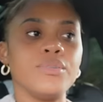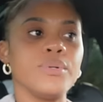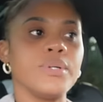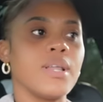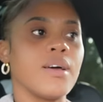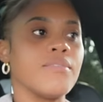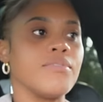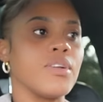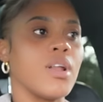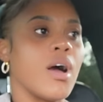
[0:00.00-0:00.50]
you
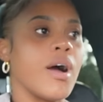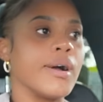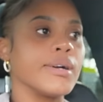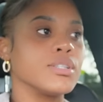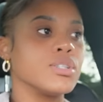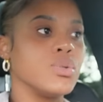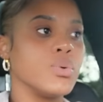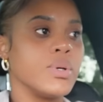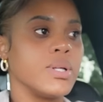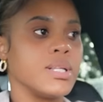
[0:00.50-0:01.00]
in a vlog
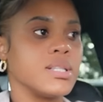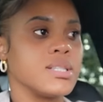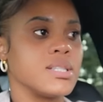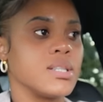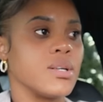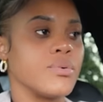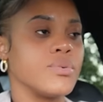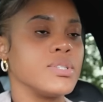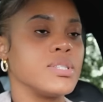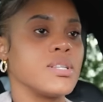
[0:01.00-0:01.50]
doing it
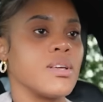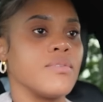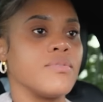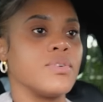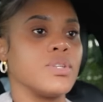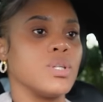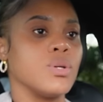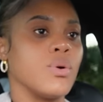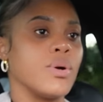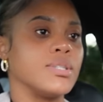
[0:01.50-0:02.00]
in a reset
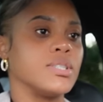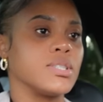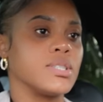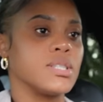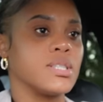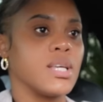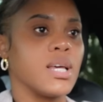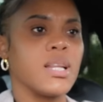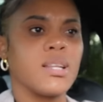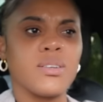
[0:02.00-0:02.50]
video and
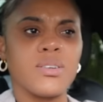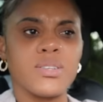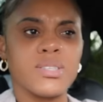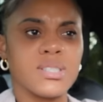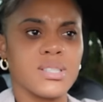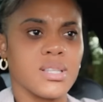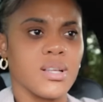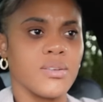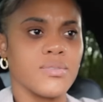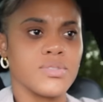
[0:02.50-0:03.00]
just getting
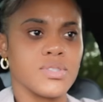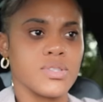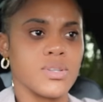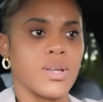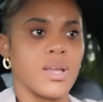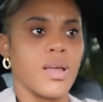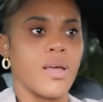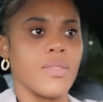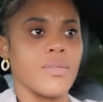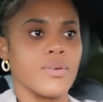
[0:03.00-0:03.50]
ourselves
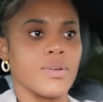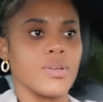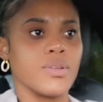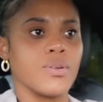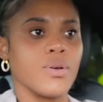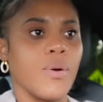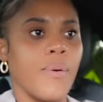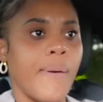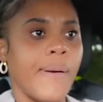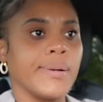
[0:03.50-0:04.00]
together you
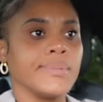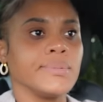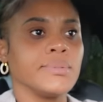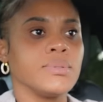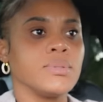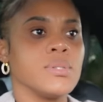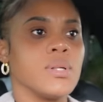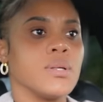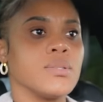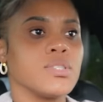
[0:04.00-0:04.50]
know
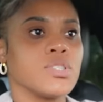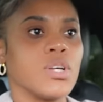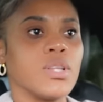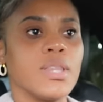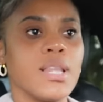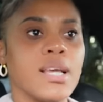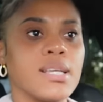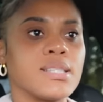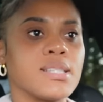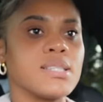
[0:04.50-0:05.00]

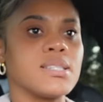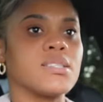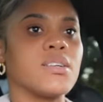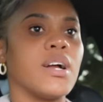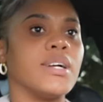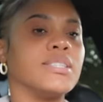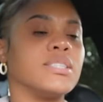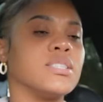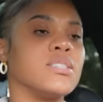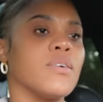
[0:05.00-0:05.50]
sunday is the
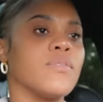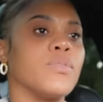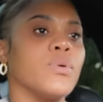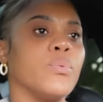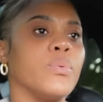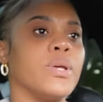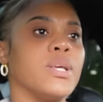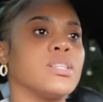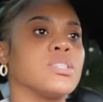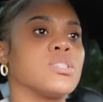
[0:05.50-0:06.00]
starting of the
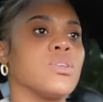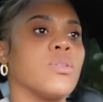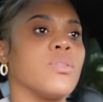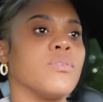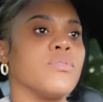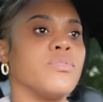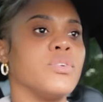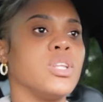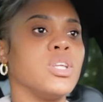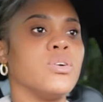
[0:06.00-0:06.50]
week so
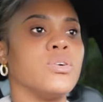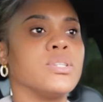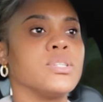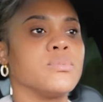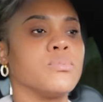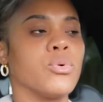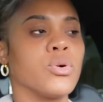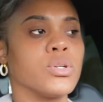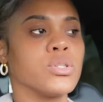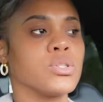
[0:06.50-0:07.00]
the video
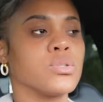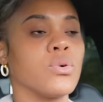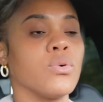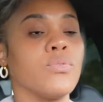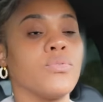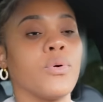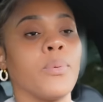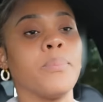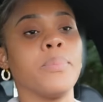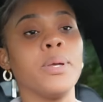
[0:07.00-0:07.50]
is more so
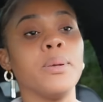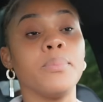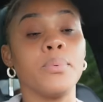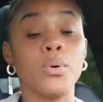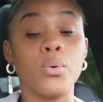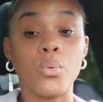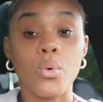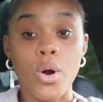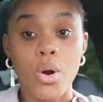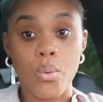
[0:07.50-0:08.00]
for
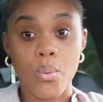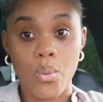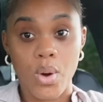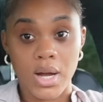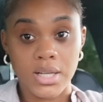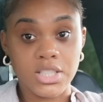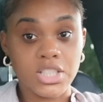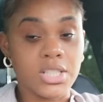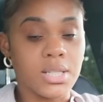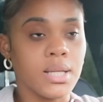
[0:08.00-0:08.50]
people who are
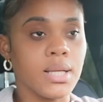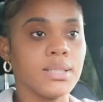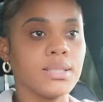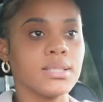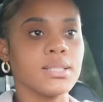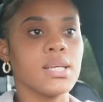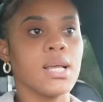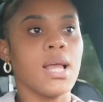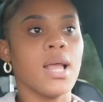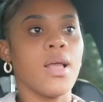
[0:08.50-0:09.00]
watching it
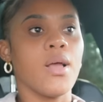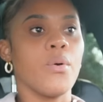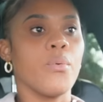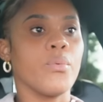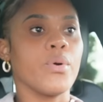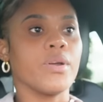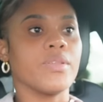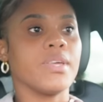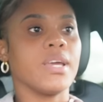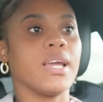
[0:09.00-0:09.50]

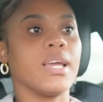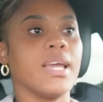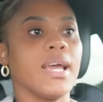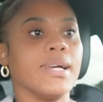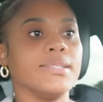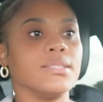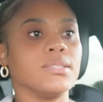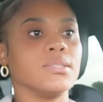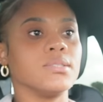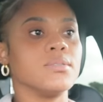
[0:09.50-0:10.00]
where they
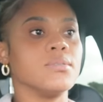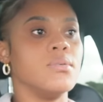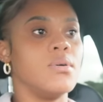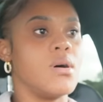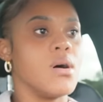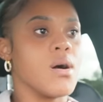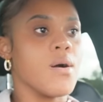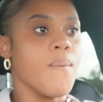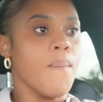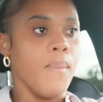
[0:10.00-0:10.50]
can
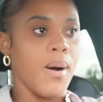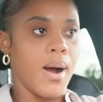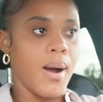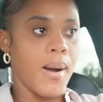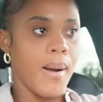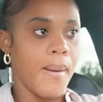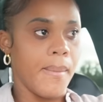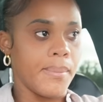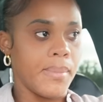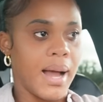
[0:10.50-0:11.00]

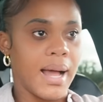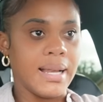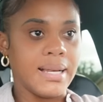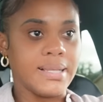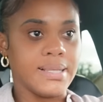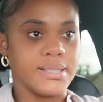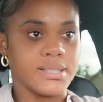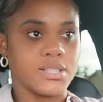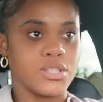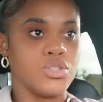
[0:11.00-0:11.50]
um, at
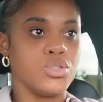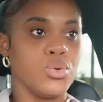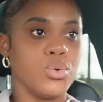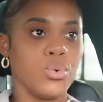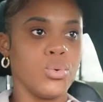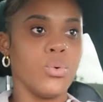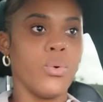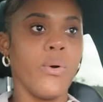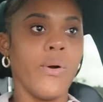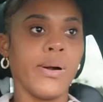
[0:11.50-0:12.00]
least
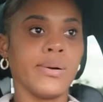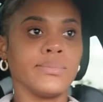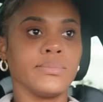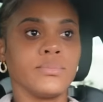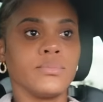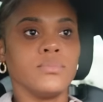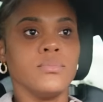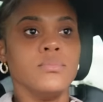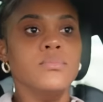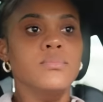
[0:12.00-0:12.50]
do
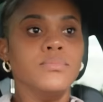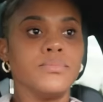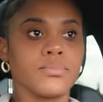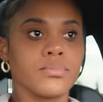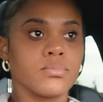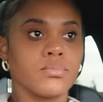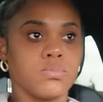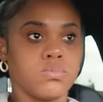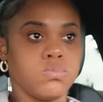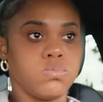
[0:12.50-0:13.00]

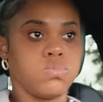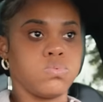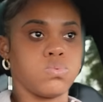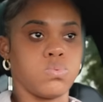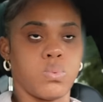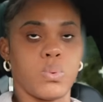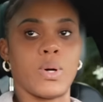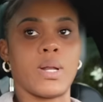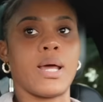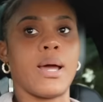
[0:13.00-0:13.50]

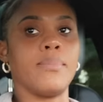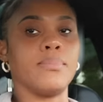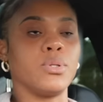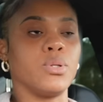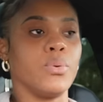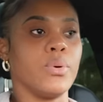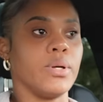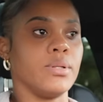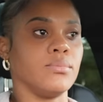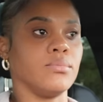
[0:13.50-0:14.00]
what i'm
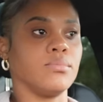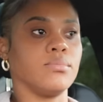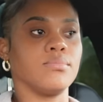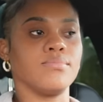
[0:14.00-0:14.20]
doing